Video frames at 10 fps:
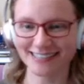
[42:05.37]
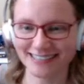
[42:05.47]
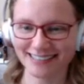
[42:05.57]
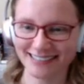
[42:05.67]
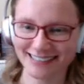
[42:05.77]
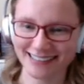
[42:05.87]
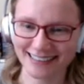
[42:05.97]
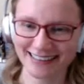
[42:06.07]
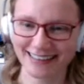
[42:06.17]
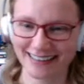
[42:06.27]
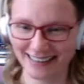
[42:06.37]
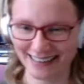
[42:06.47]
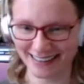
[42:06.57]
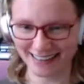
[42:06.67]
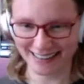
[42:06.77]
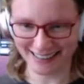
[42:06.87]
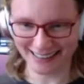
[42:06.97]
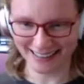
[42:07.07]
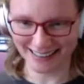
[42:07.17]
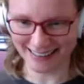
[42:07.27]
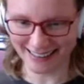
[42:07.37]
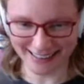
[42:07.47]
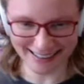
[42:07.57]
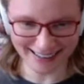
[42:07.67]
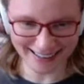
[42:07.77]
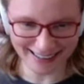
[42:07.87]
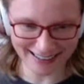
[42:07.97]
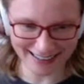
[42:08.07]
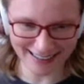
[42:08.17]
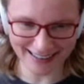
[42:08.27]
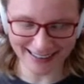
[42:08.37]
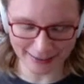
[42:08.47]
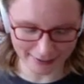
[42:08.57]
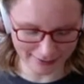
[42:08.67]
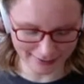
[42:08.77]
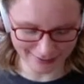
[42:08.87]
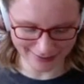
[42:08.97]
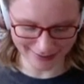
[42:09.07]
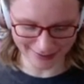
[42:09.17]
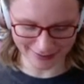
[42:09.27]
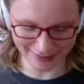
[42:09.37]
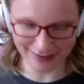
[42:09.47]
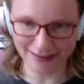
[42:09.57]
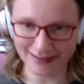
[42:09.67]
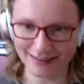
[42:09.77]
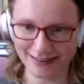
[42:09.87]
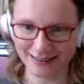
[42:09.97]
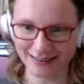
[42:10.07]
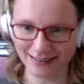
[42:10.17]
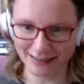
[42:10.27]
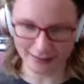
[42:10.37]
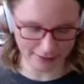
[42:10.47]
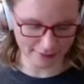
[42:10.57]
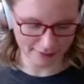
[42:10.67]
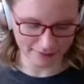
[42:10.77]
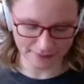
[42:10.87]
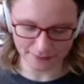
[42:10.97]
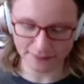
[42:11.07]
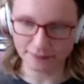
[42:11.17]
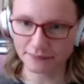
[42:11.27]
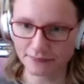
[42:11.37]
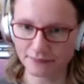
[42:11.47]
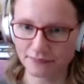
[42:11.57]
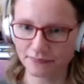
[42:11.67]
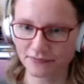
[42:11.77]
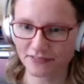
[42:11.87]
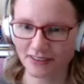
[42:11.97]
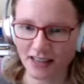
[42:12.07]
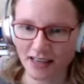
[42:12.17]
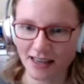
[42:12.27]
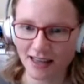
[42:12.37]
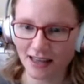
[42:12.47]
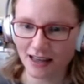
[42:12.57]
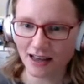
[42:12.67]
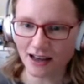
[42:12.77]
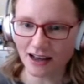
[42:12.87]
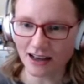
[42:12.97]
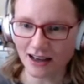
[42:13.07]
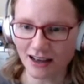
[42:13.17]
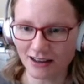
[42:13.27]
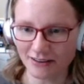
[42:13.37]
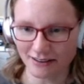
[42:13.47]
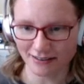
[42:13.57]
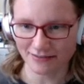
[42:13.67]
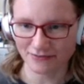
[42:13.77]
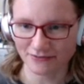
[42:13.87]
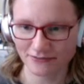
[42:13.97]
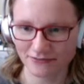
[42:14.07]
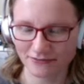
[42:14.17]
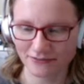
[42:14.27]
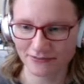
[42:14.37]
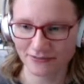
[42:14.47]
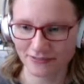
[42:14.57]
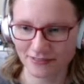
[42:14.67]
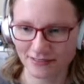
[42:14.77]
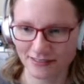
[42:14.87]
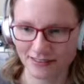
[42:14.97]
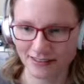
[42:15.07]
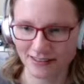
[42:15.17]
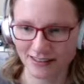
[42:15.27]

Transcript: You're right. No, absolutely. Okay, it's a great idea. We're going to do it, and we will definitely try to remember it and try to look at that part when we look it up. But here's the thing. What if you just remember the word for thunder and you don't need to look it up?